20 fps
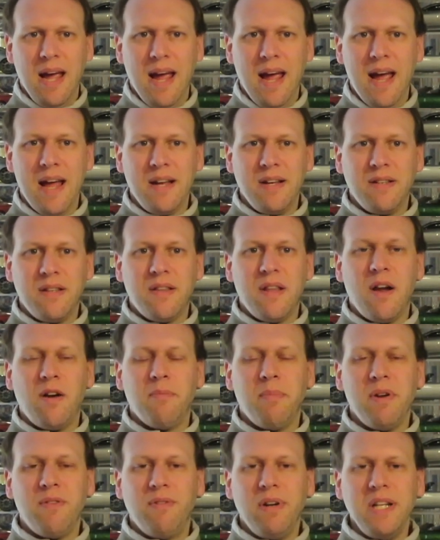And there
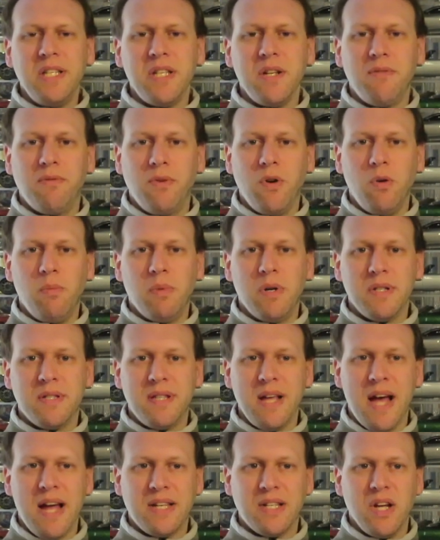have been recent rumors
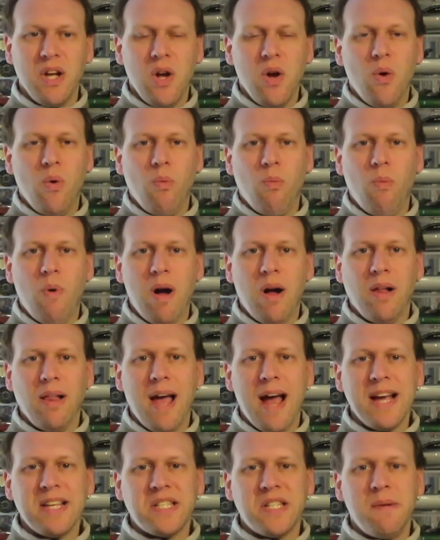that while
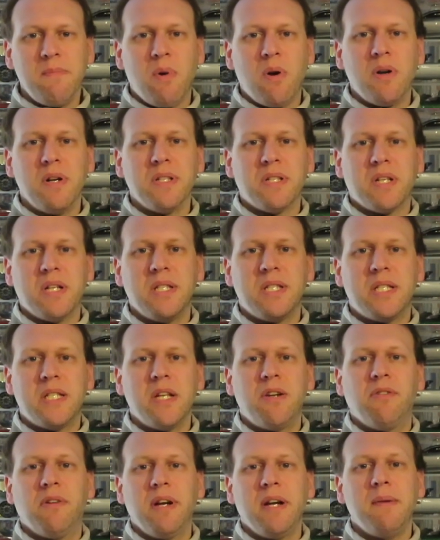Aston Martin is
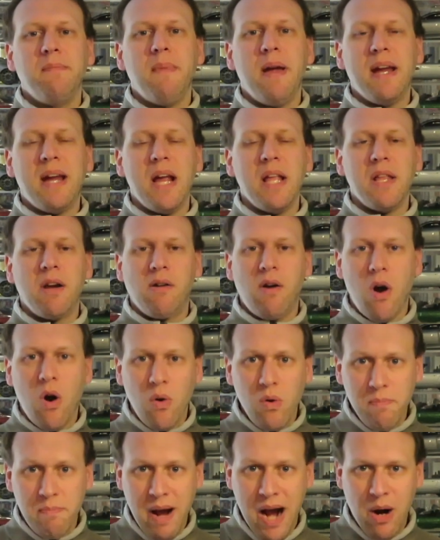considering making their
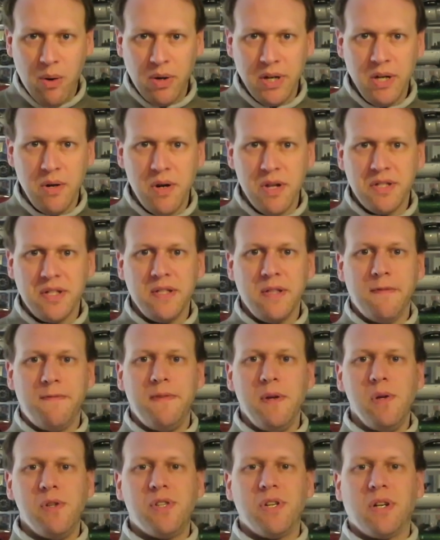own power units in the
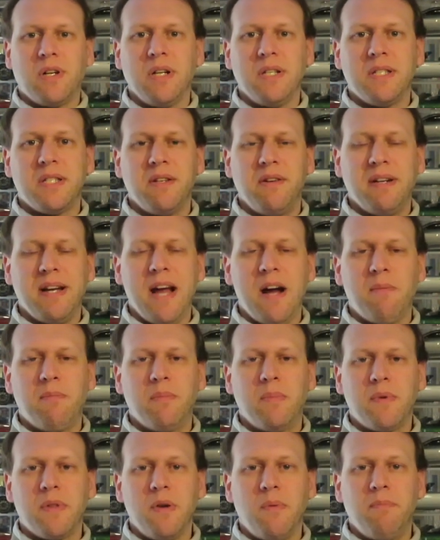future, considering
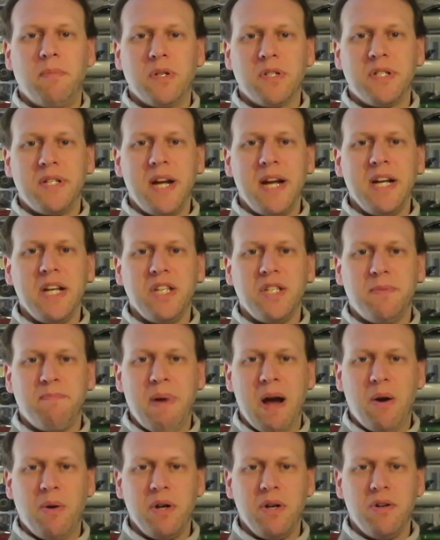how the Mercedes
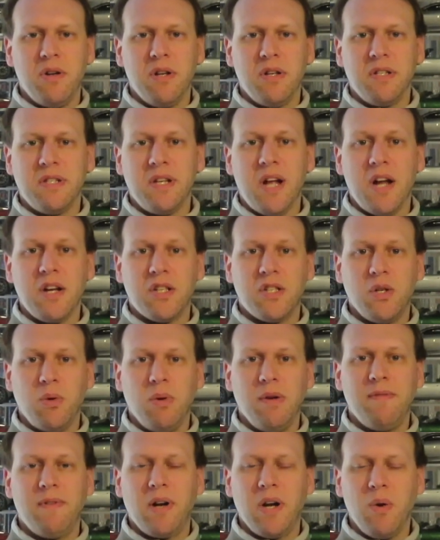power unit is not
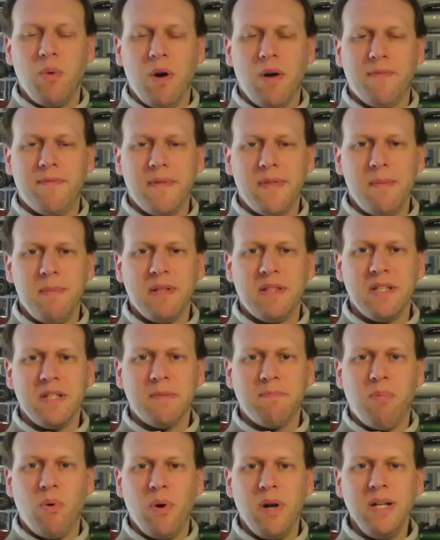doing very well for them at
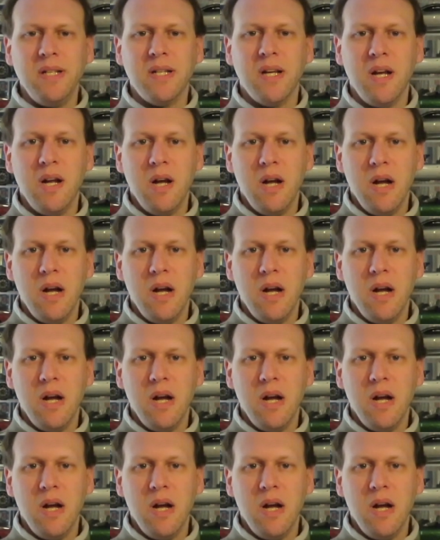this point,